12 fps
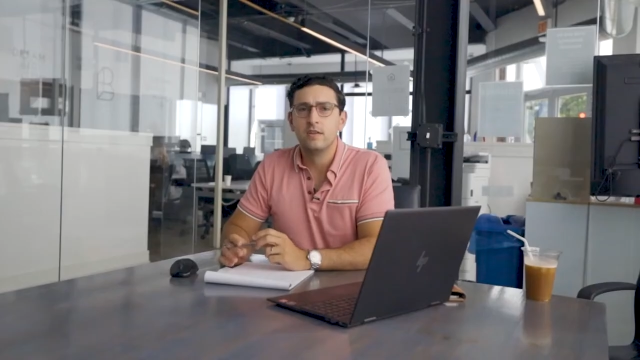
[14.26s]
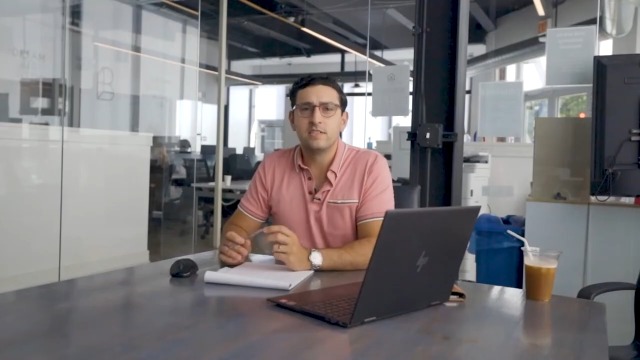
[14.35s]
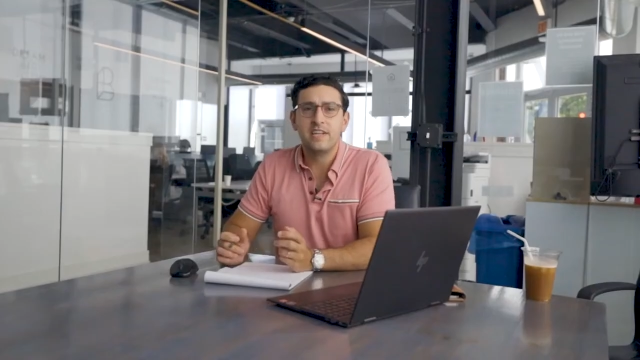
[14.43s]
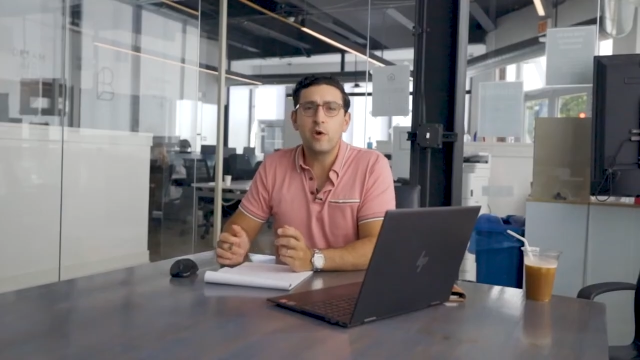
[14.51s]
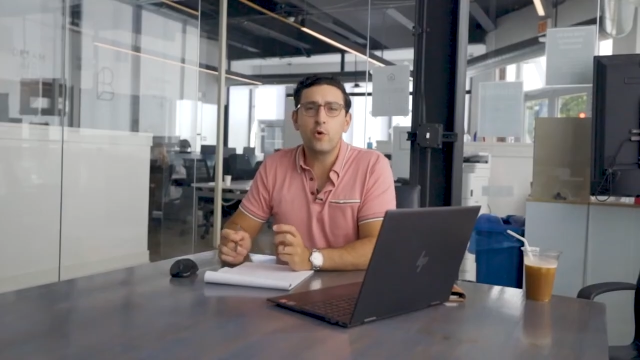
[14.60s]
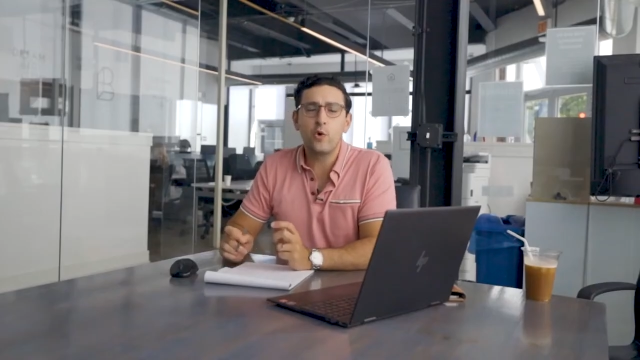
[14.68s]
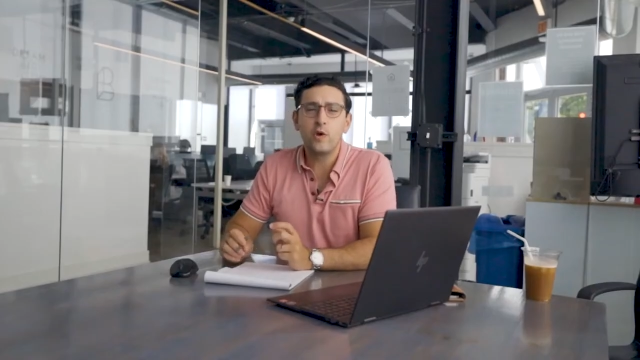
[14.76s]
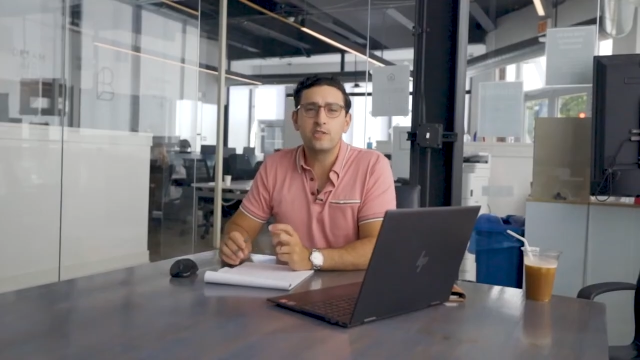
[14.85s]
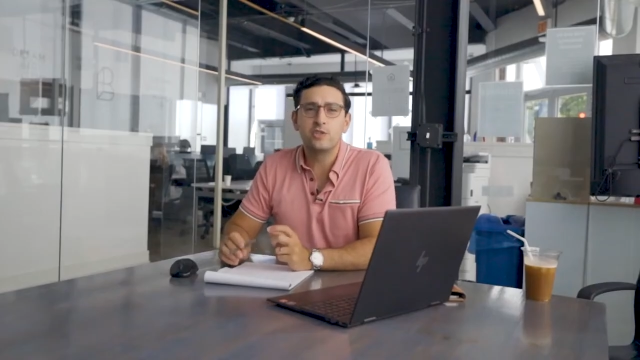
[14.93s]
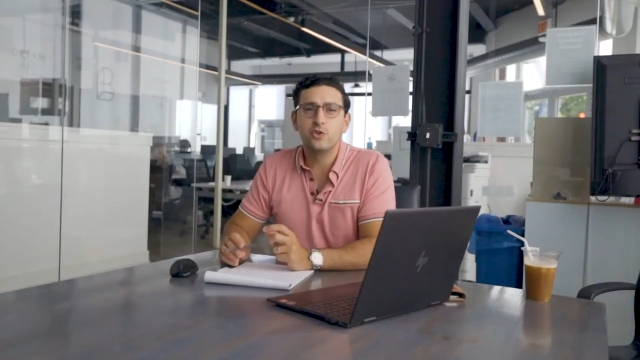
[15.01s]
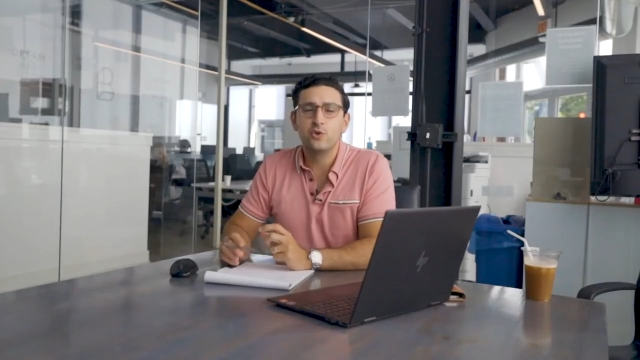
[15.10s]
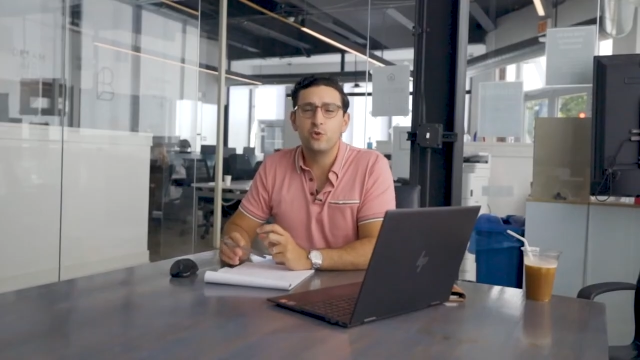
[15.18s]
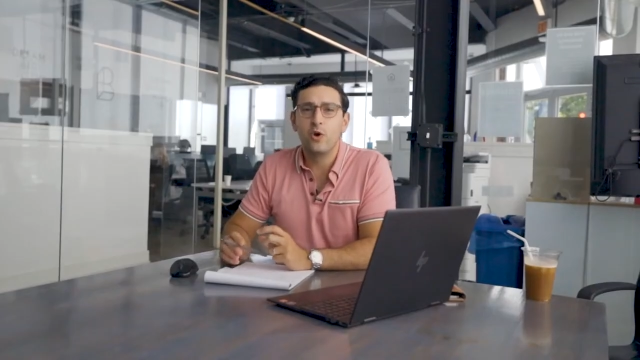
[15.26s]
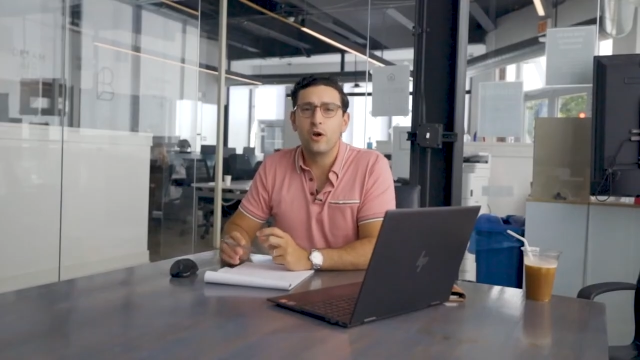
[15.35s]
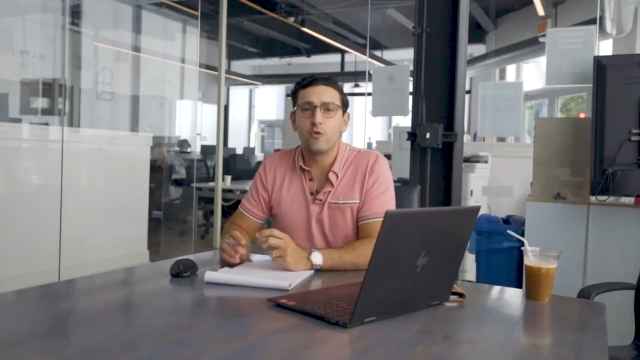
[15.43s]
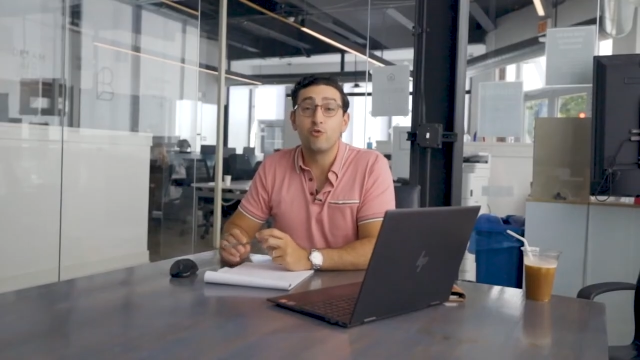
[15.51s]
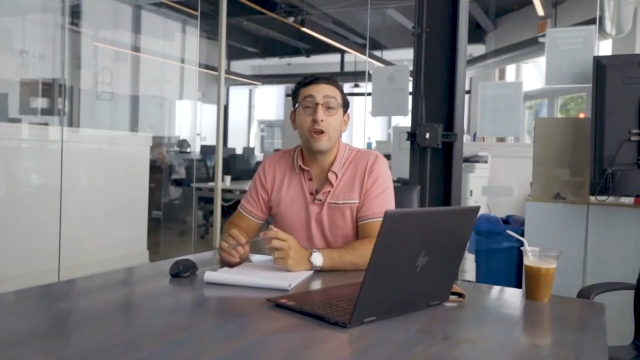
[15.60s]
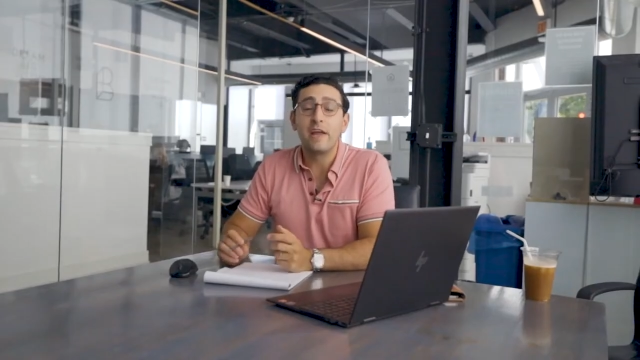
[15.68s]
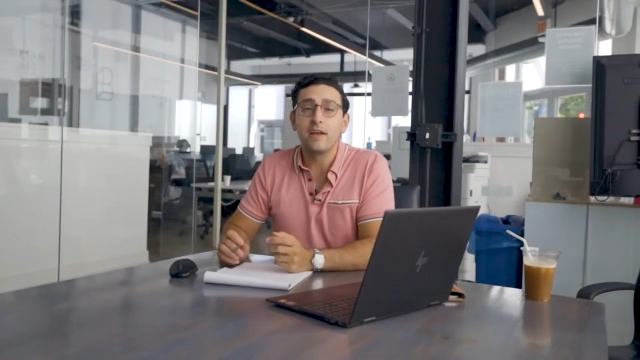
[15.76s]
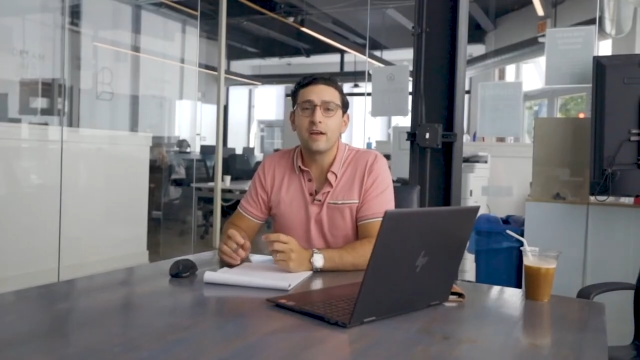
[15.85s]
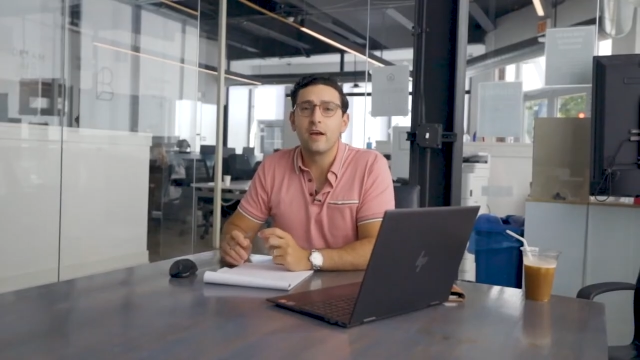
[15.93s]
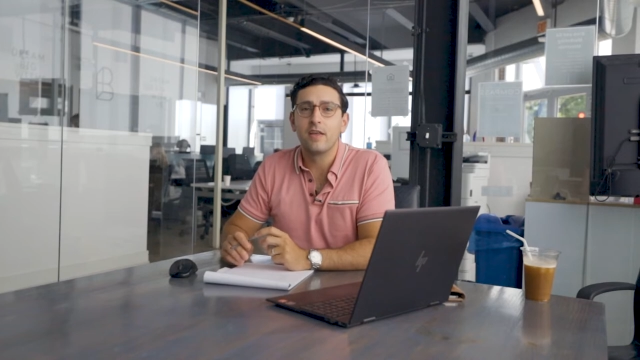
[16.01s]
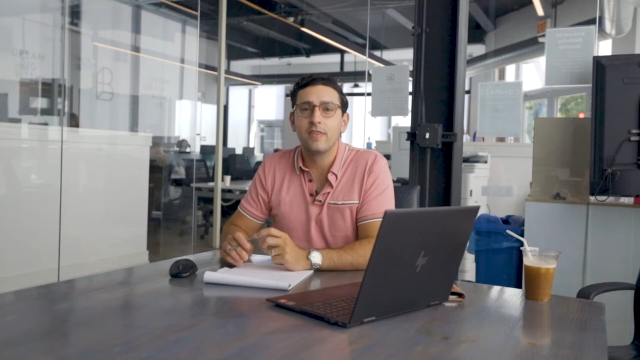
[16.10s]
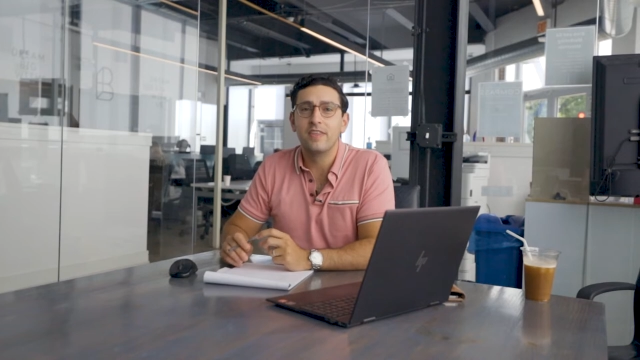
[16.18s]
Today we're going to
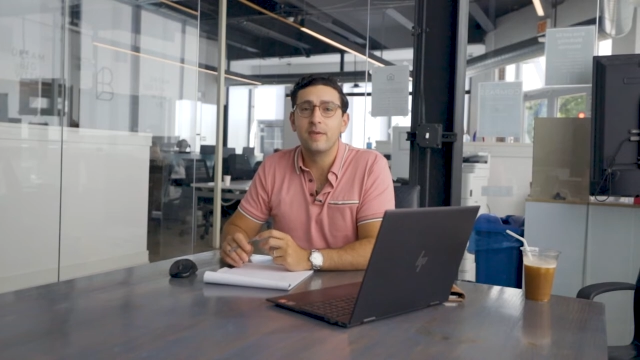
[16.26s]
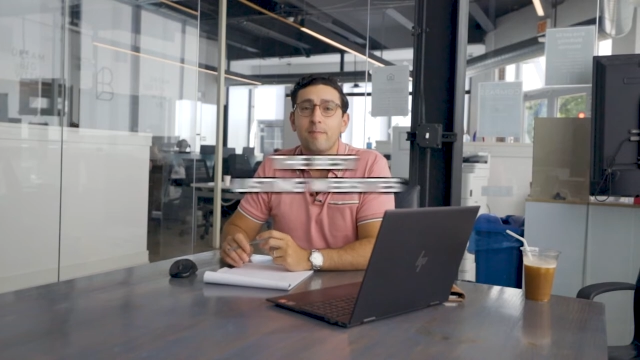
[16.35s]
rank the